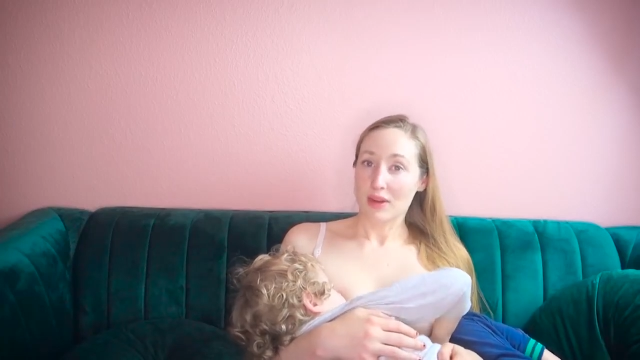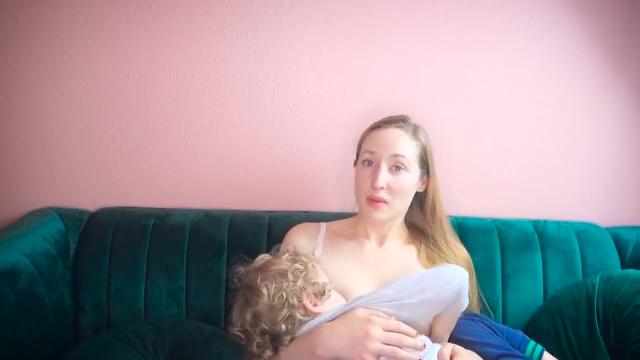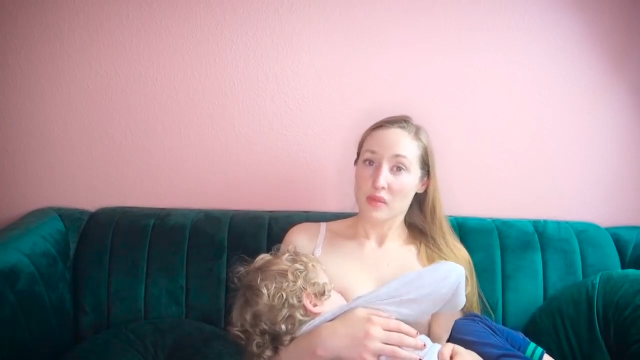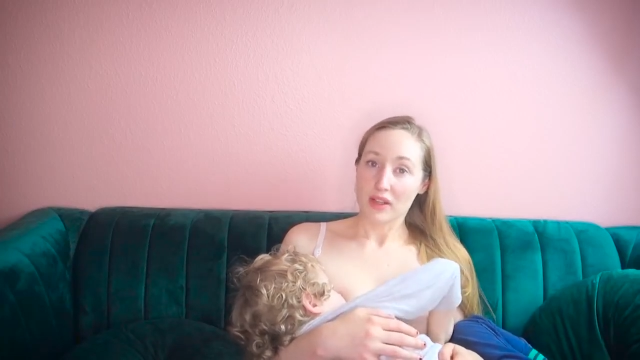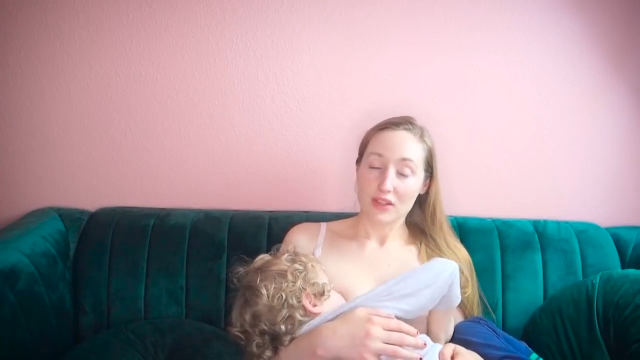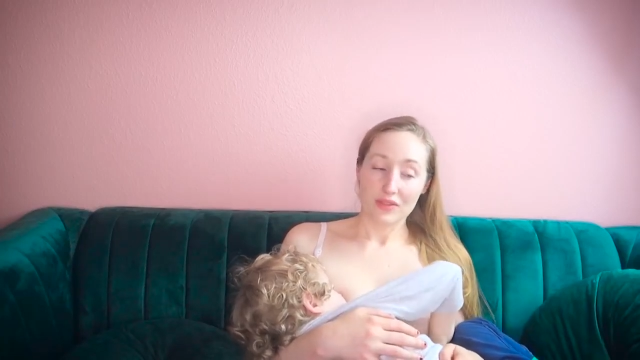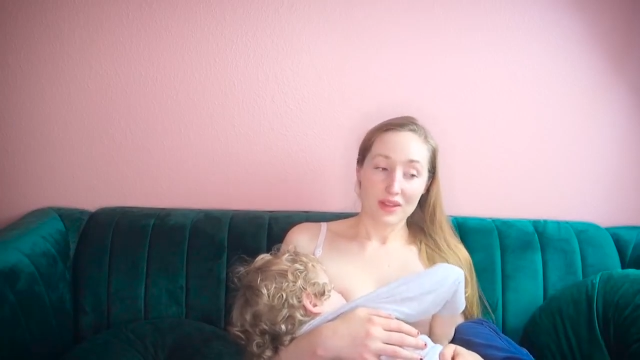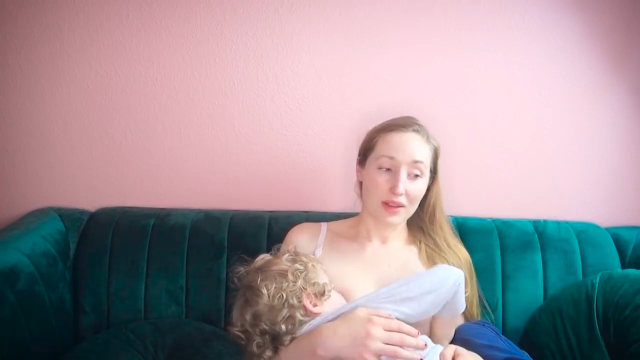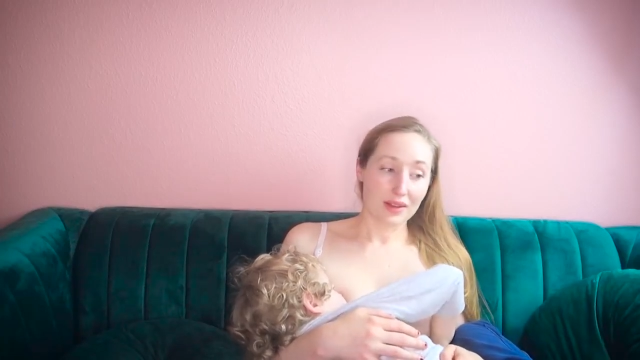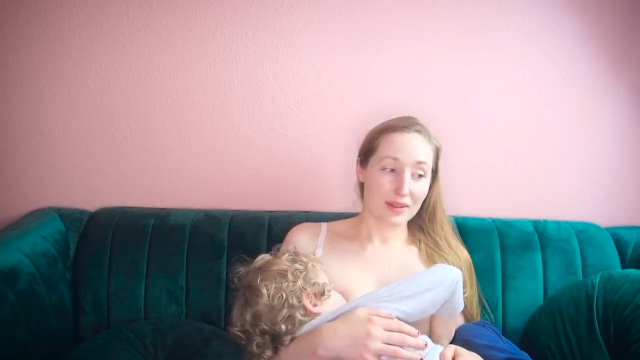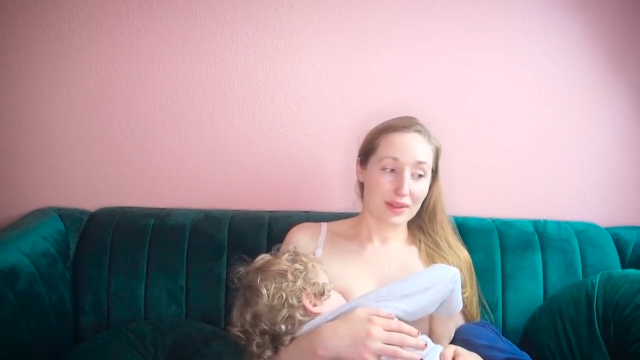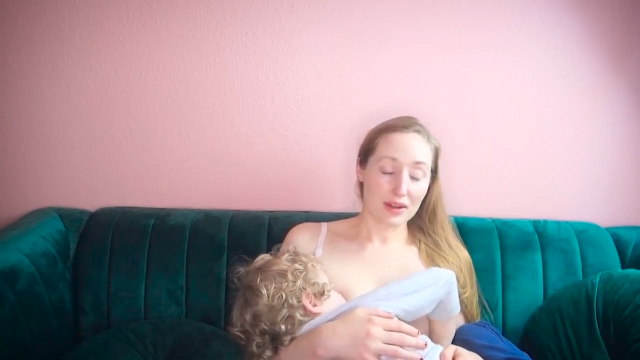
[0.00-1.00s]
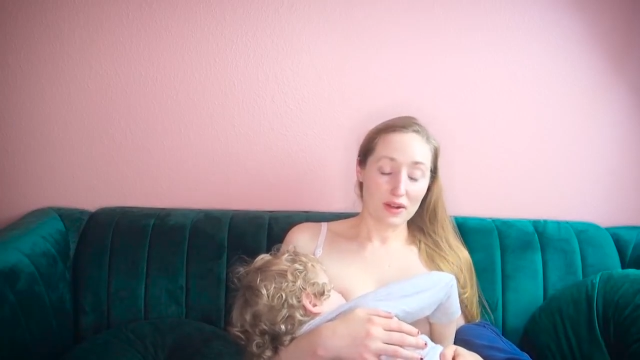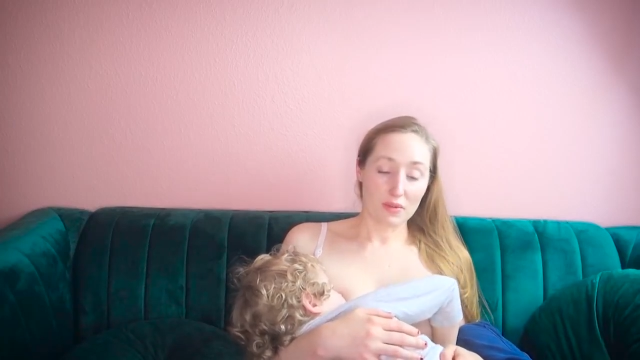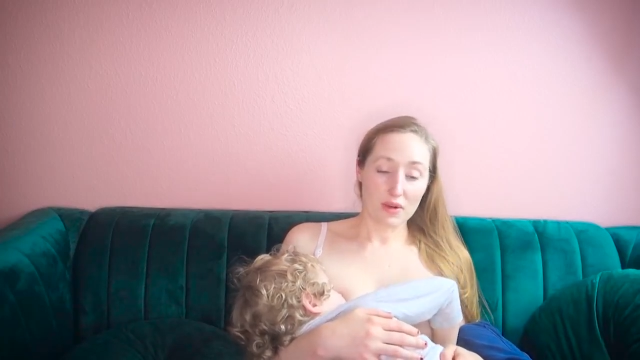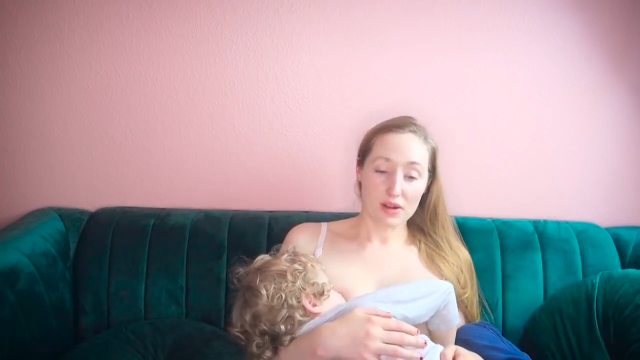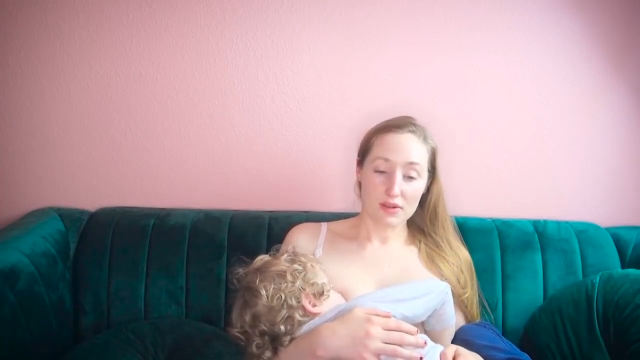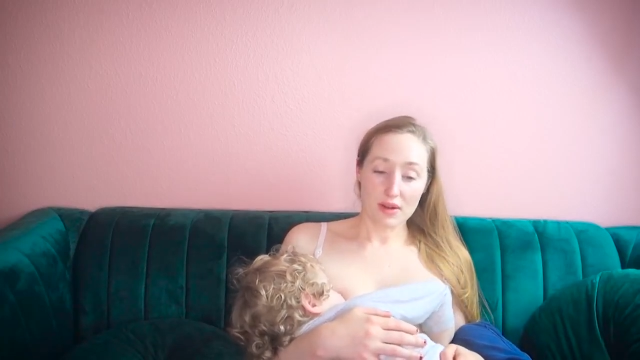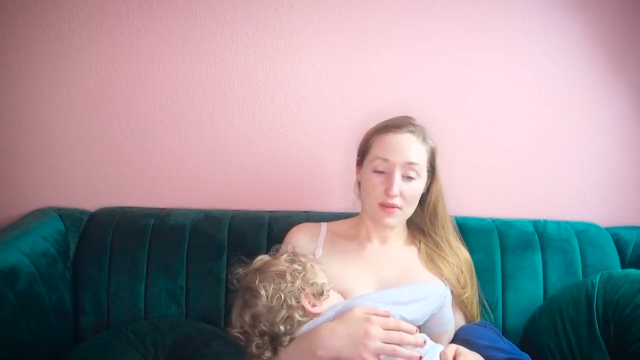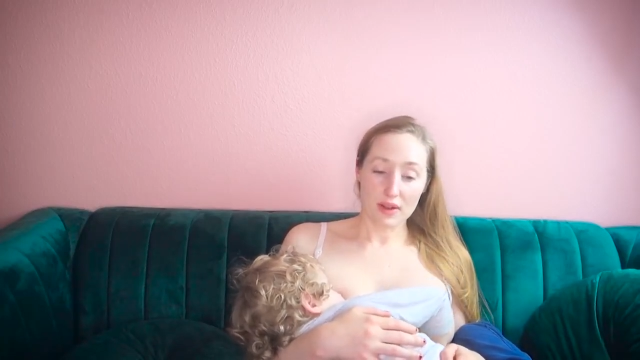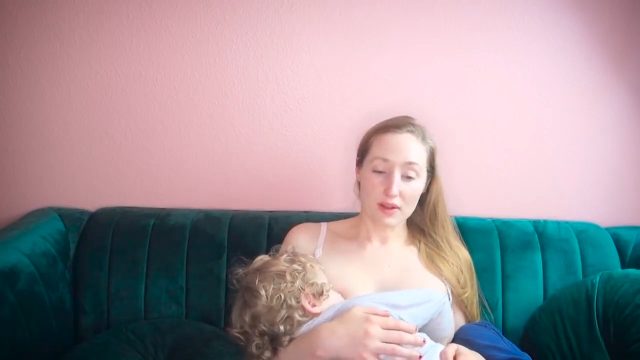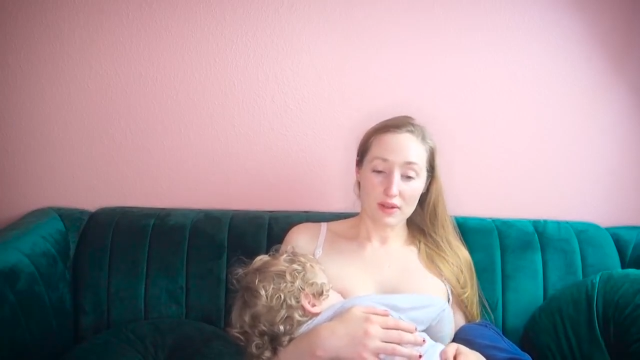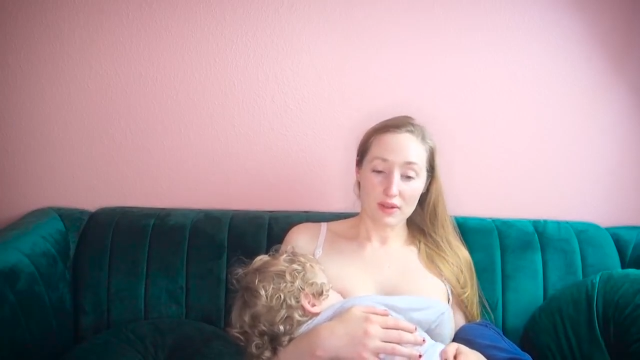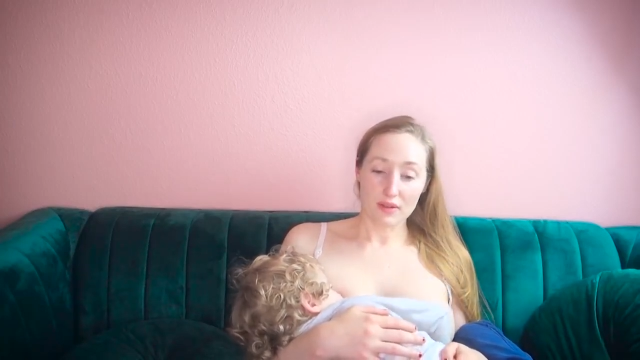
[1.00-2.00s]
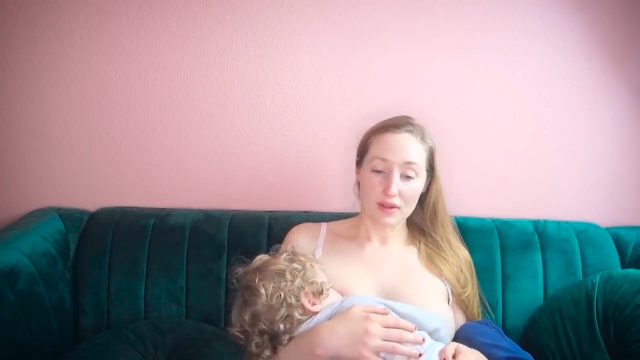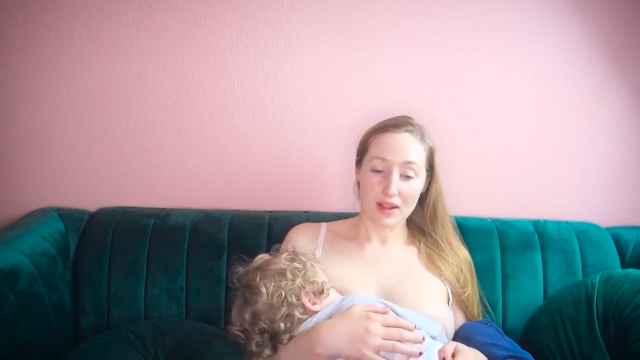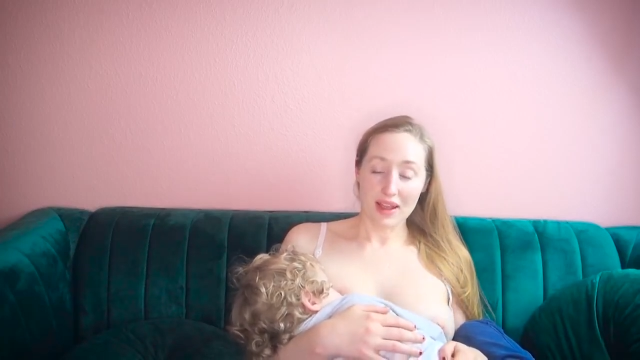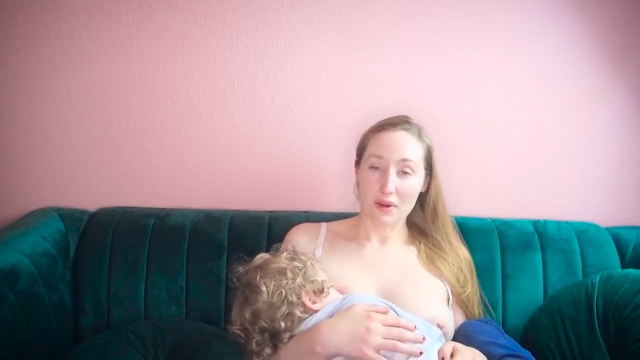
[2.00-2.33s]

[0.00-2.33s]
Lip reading: When I breastfeed, you know, wander around Vancouver,